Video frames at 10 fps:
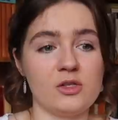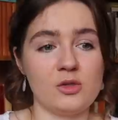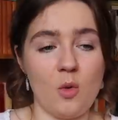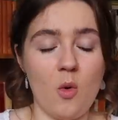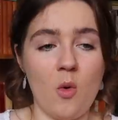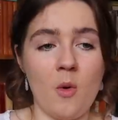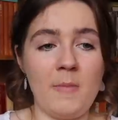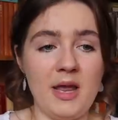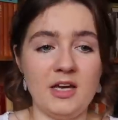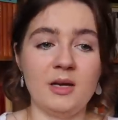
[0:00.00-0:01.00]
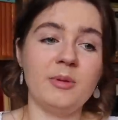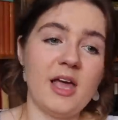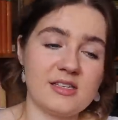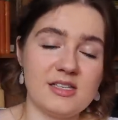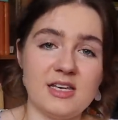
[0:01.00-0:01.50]
so many
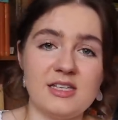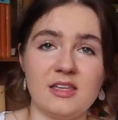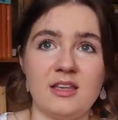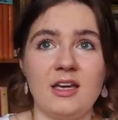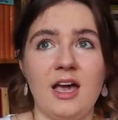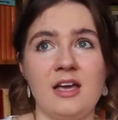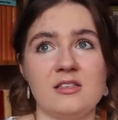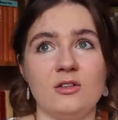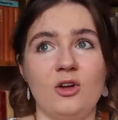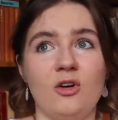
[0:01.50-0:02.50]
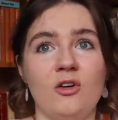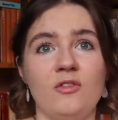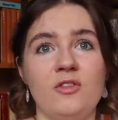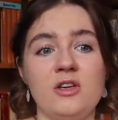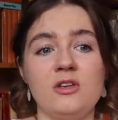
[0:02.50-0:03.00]
complexities. I think it has a lot
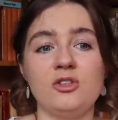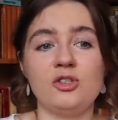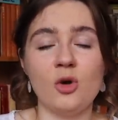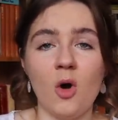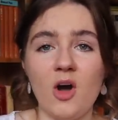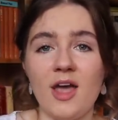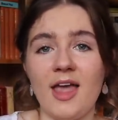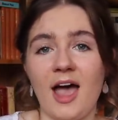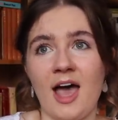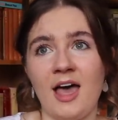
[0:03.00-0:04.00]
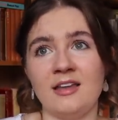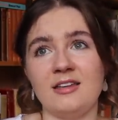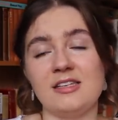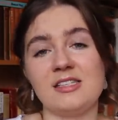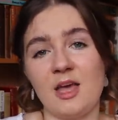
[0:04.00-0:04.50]
of the joy and
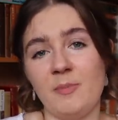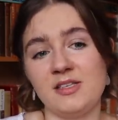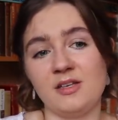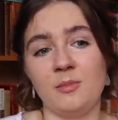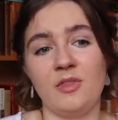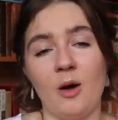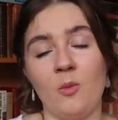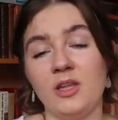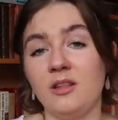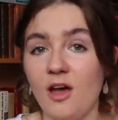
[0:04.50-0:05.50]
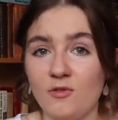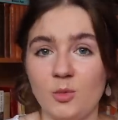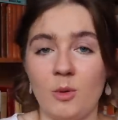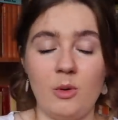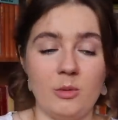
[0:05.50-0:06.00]
the escapism that we loved
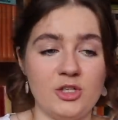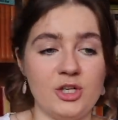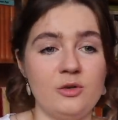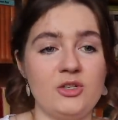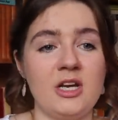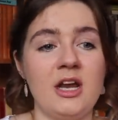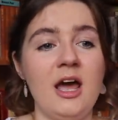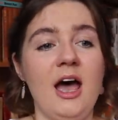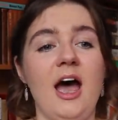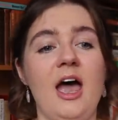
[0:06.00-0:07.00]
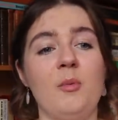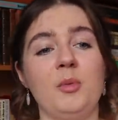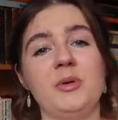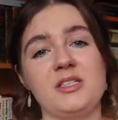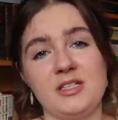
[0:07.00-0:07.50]
when we were children,
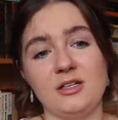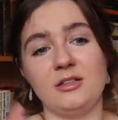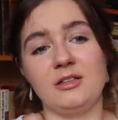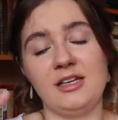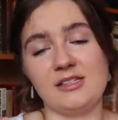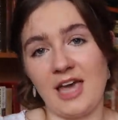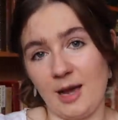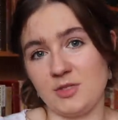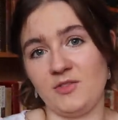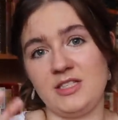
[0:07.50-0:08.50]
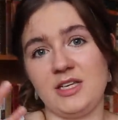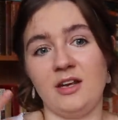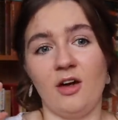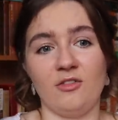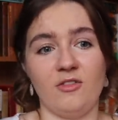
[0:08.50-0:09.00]
but still is captivating
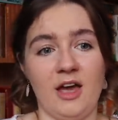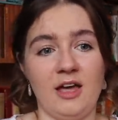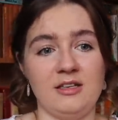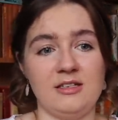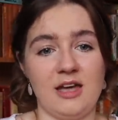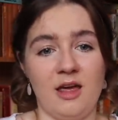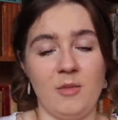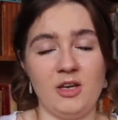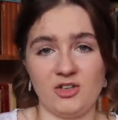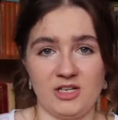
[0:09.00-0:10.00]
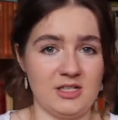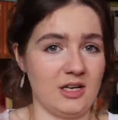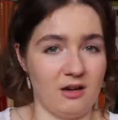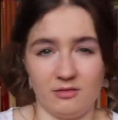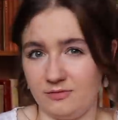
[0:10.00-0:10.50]
enough and
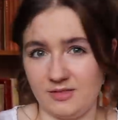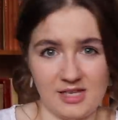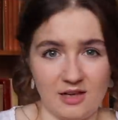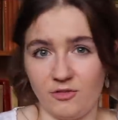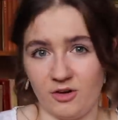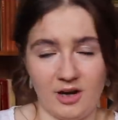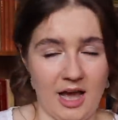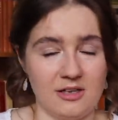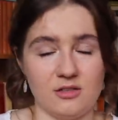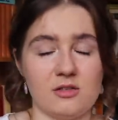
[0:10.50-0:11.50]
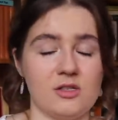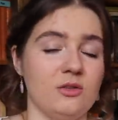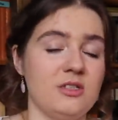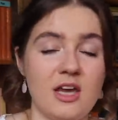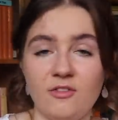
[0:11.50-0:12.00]
interesting enough, say, for an adult.
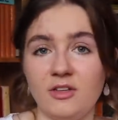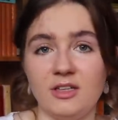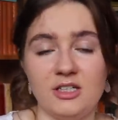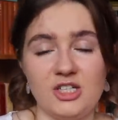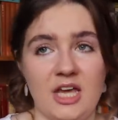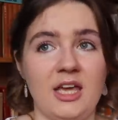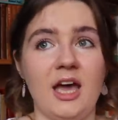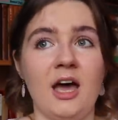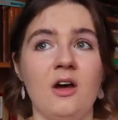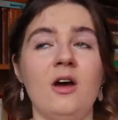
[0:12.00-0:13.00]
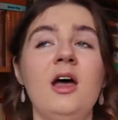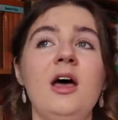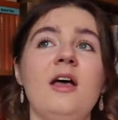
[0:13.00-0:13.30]
So definitely check it out.